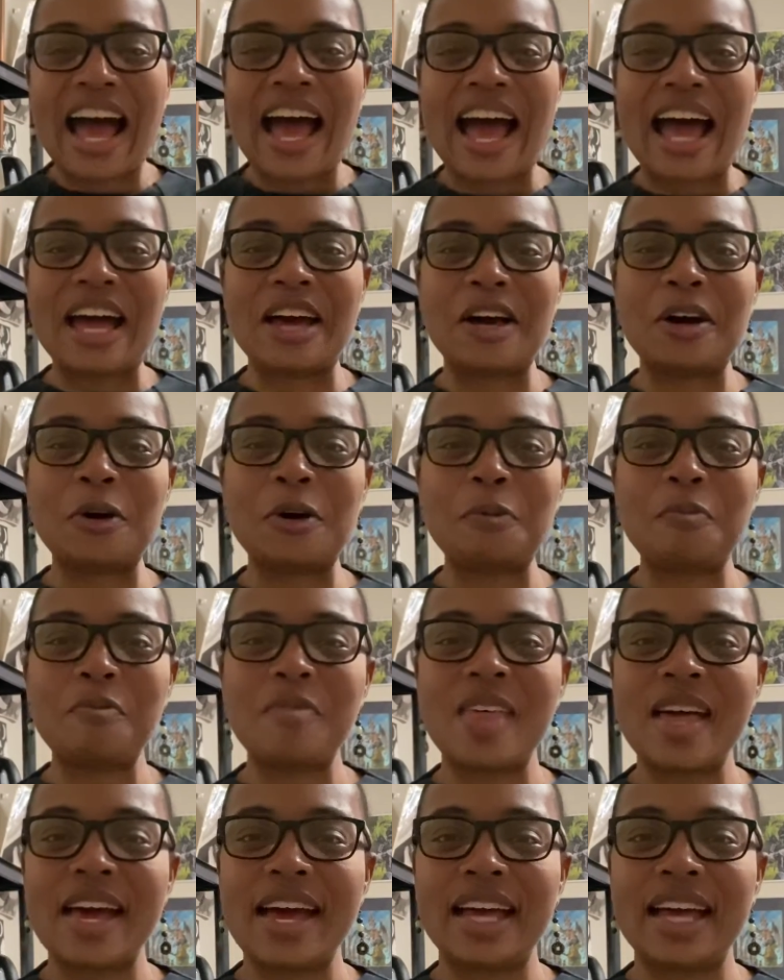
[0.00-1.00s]
I hope
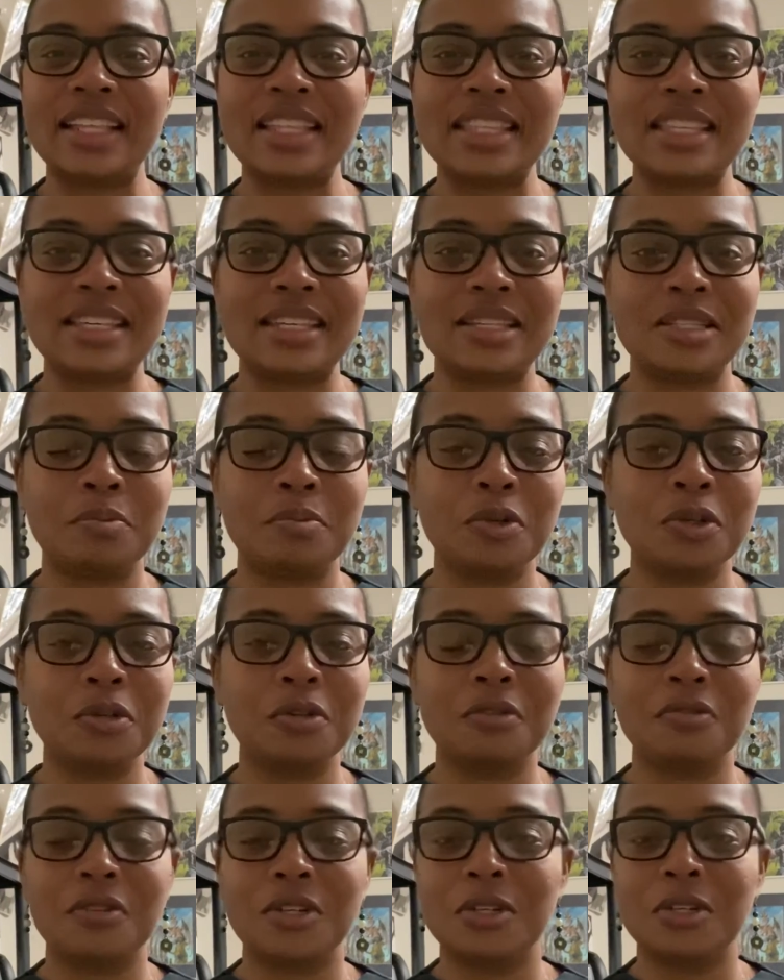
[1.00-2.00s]
that these book
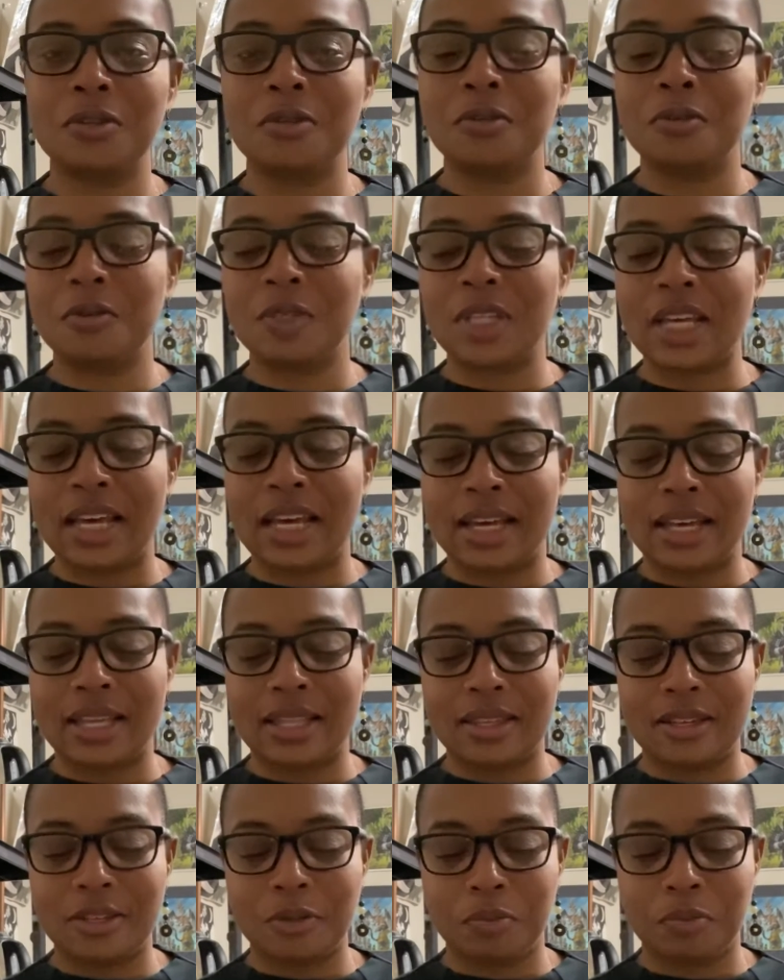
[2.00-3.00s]
reviews
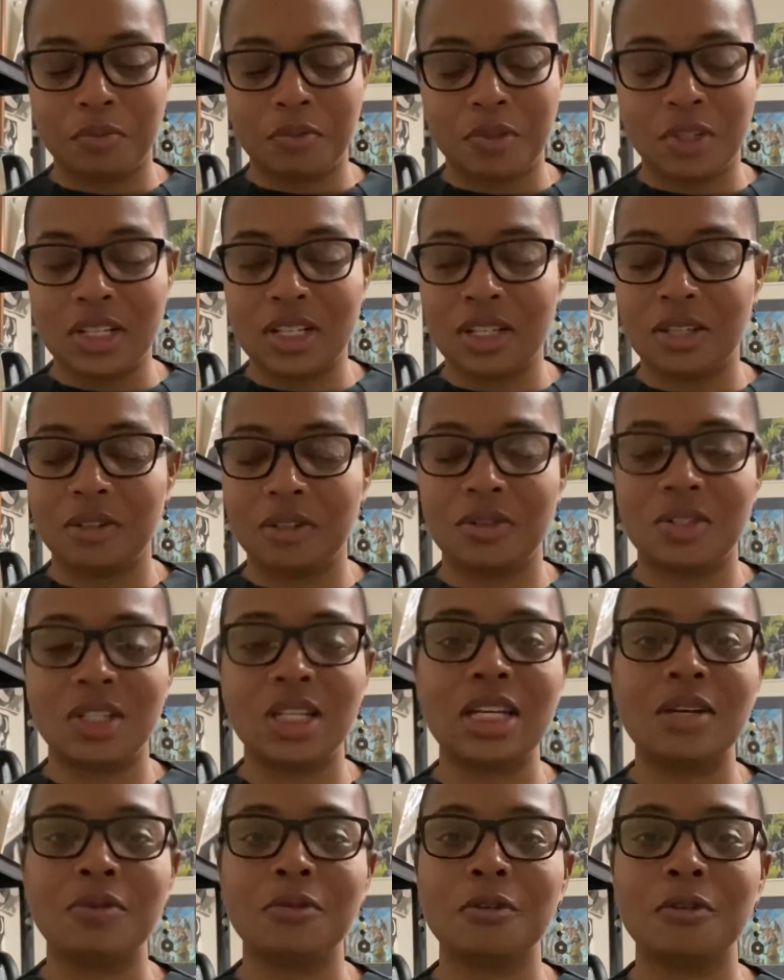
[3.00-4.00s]
and this particular
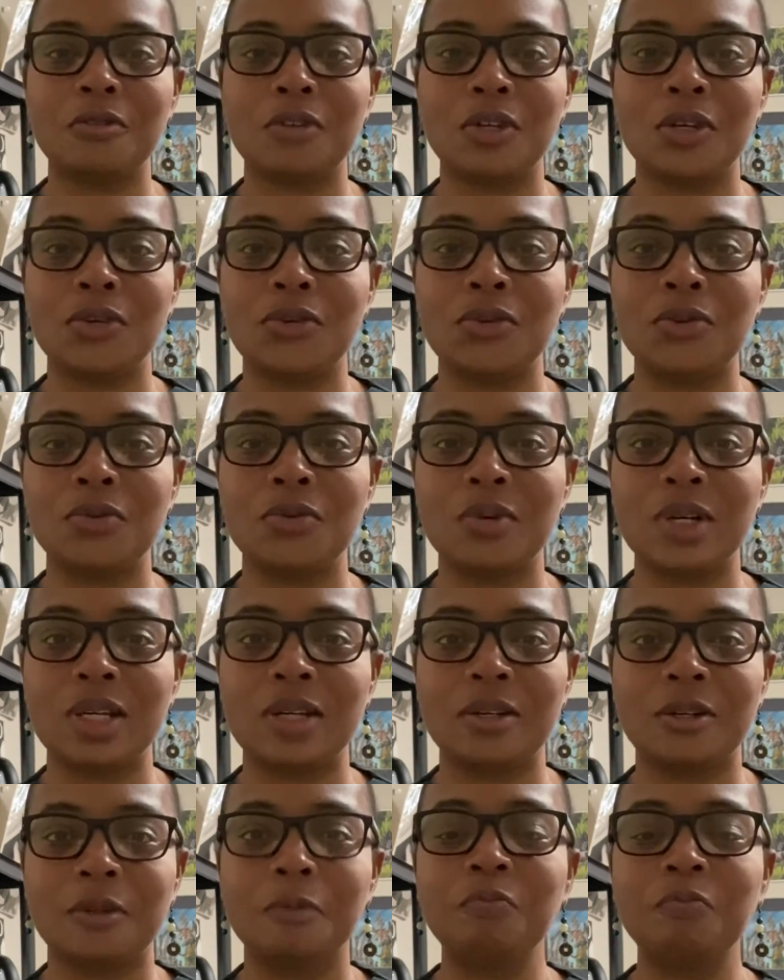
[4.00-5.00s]
tea review
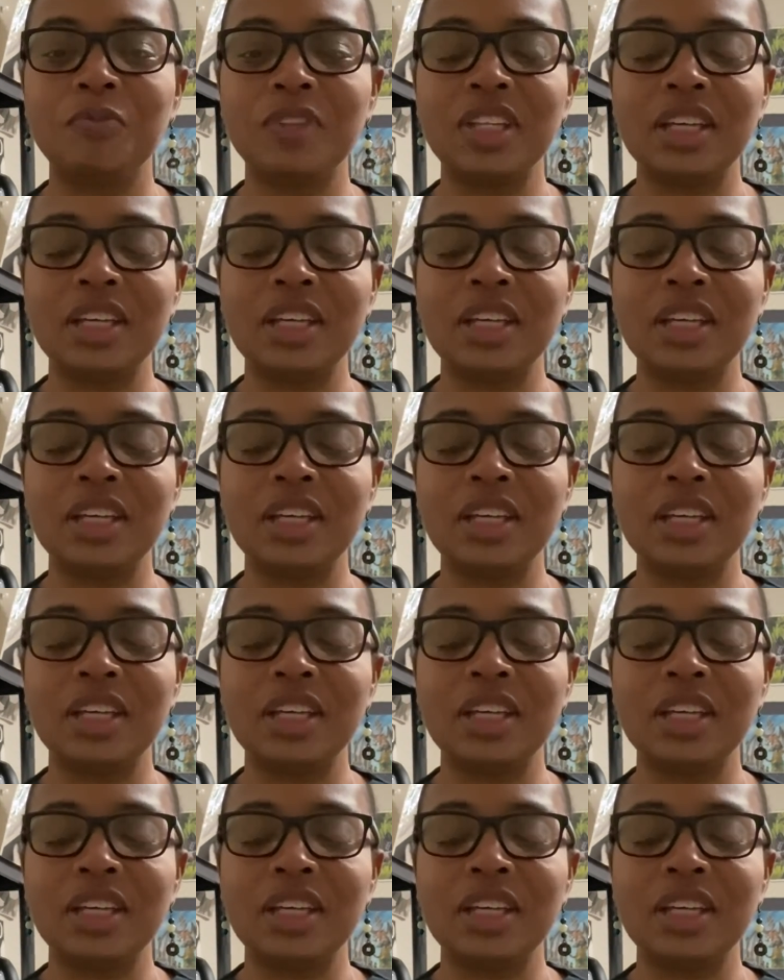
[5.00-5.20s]
will